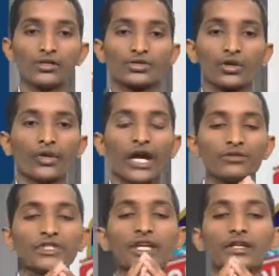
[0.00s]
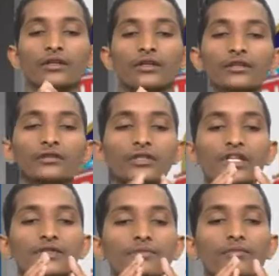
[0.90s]
So we have seen
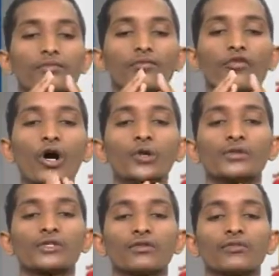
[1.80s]
these walls,